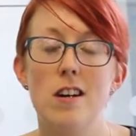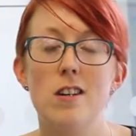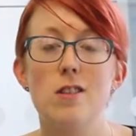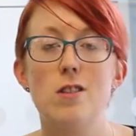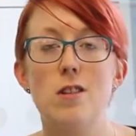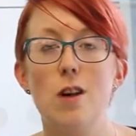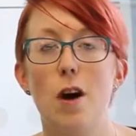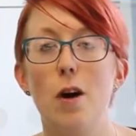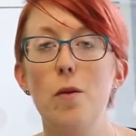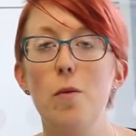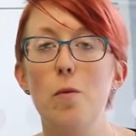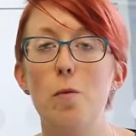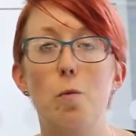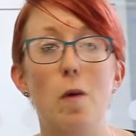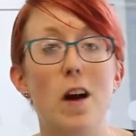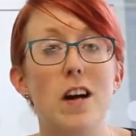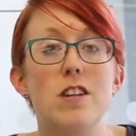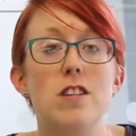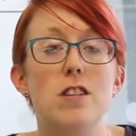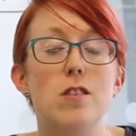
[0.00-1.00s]
So,
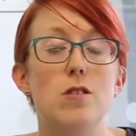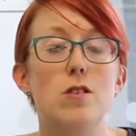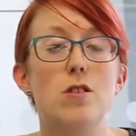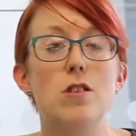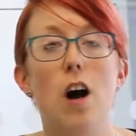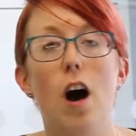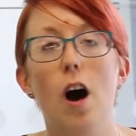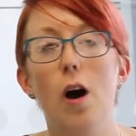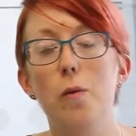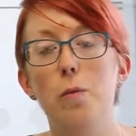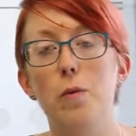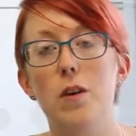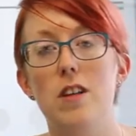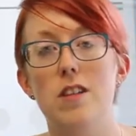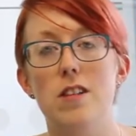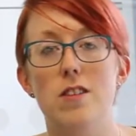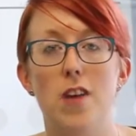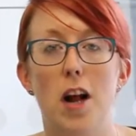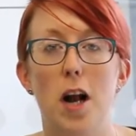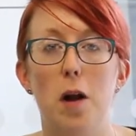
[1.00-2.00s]
where do you start
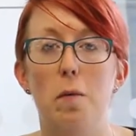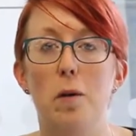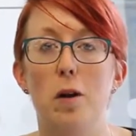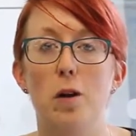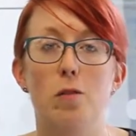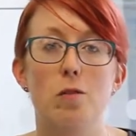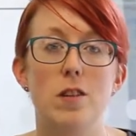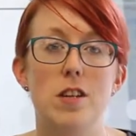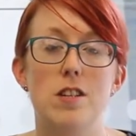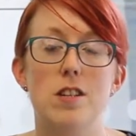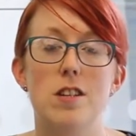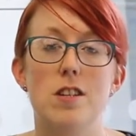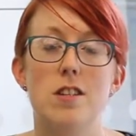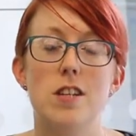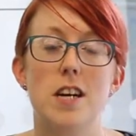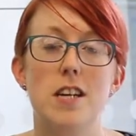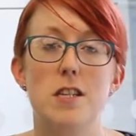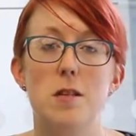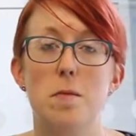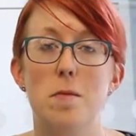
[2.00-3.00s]
with developing your research
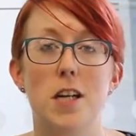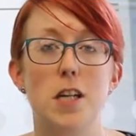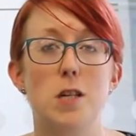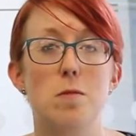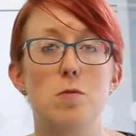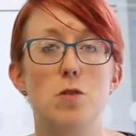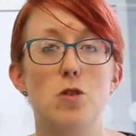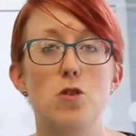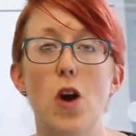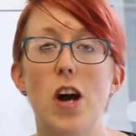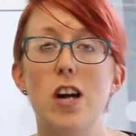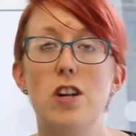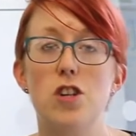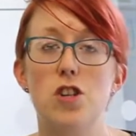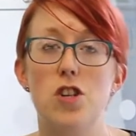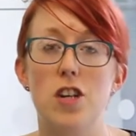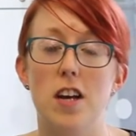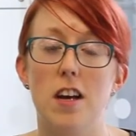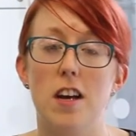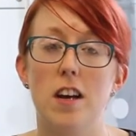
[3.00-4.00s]
data management
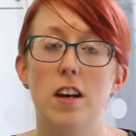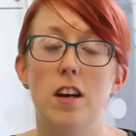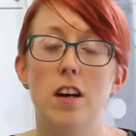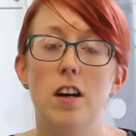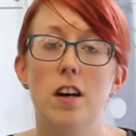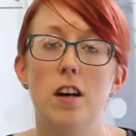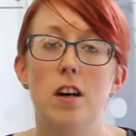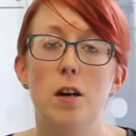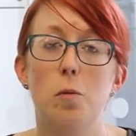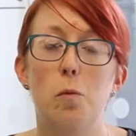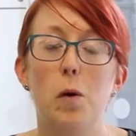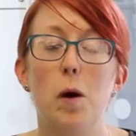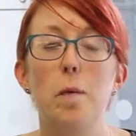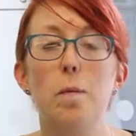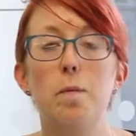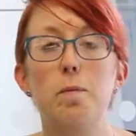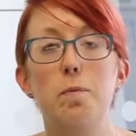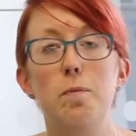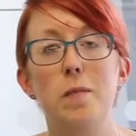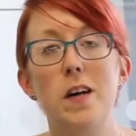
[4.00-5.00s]
strategy?
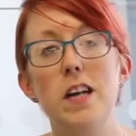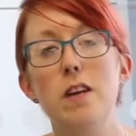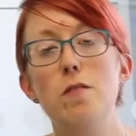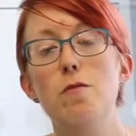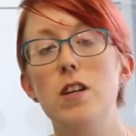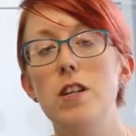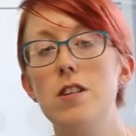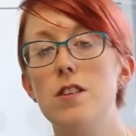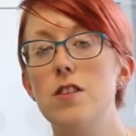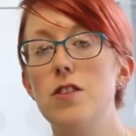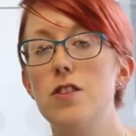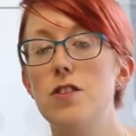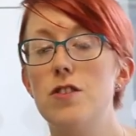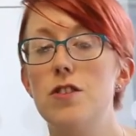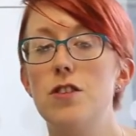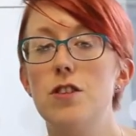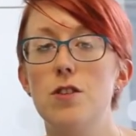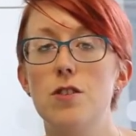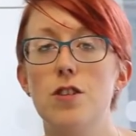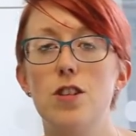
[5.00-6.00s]
Well, many research
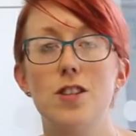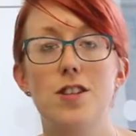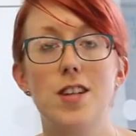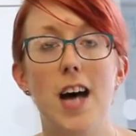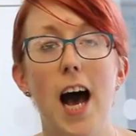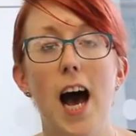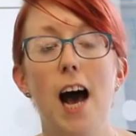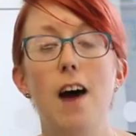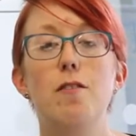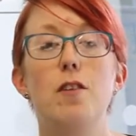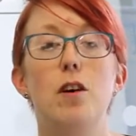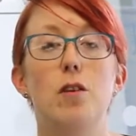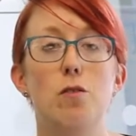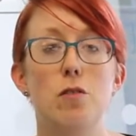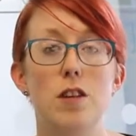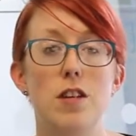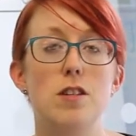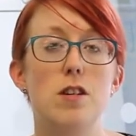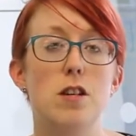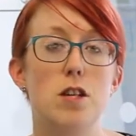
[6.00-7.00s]
institutions have a
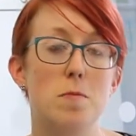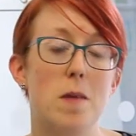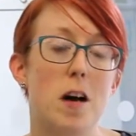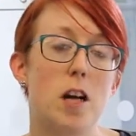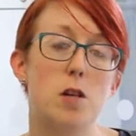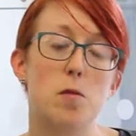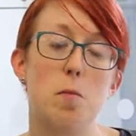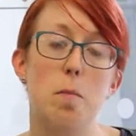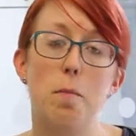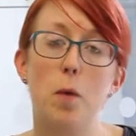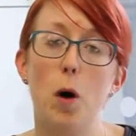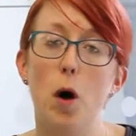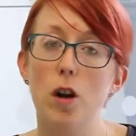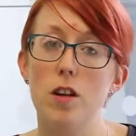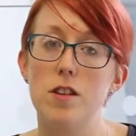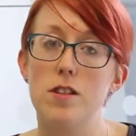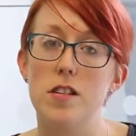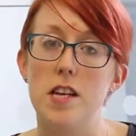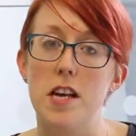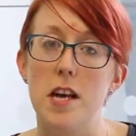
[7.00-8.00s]
research management
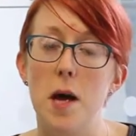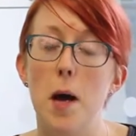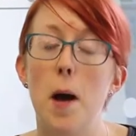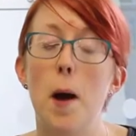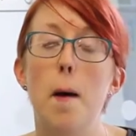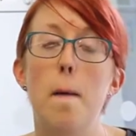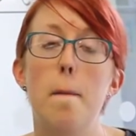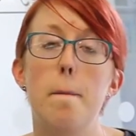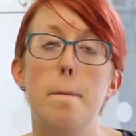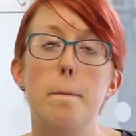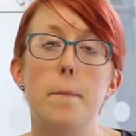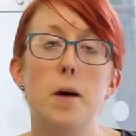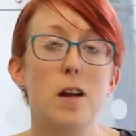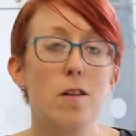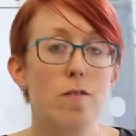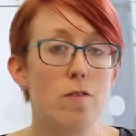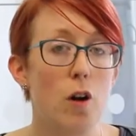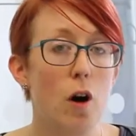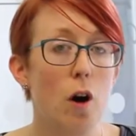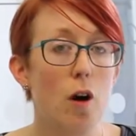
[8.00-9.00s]
policy, but
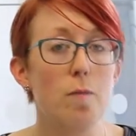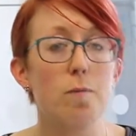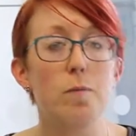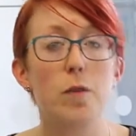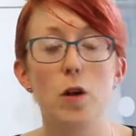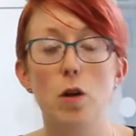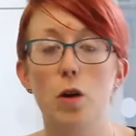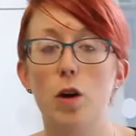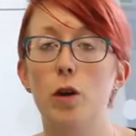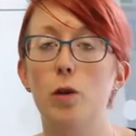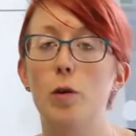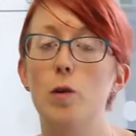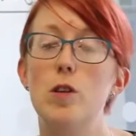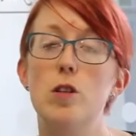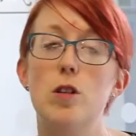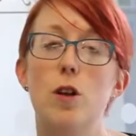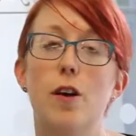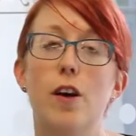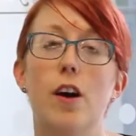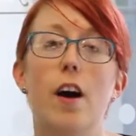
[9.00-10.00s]
if not, you can
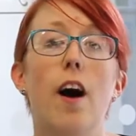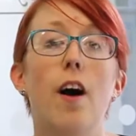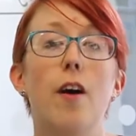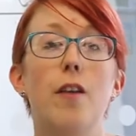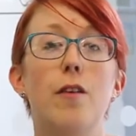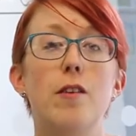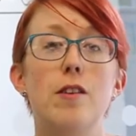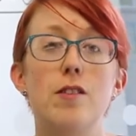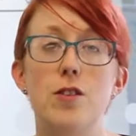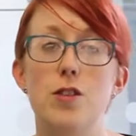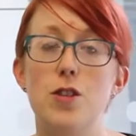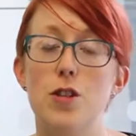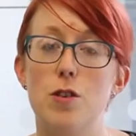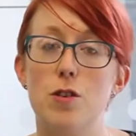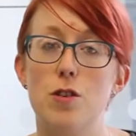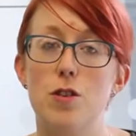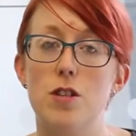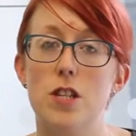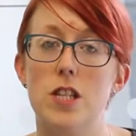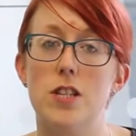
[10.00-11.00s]
always look at other
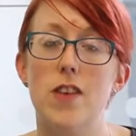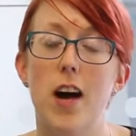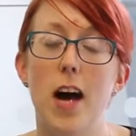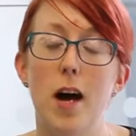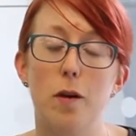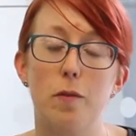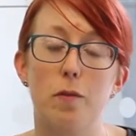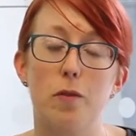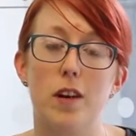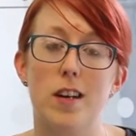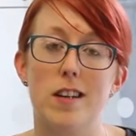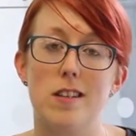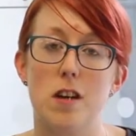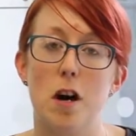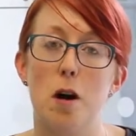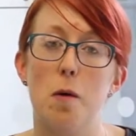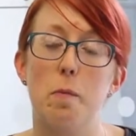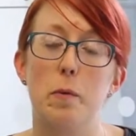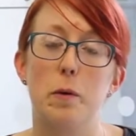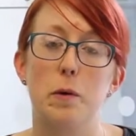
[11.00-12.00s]
institutions for helpful
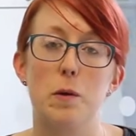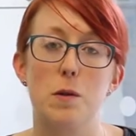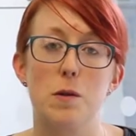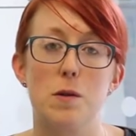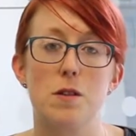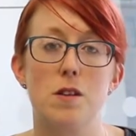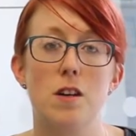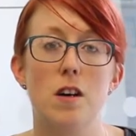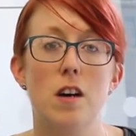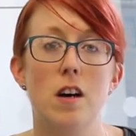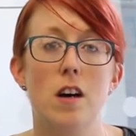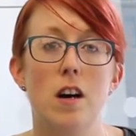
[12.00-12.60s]
examples.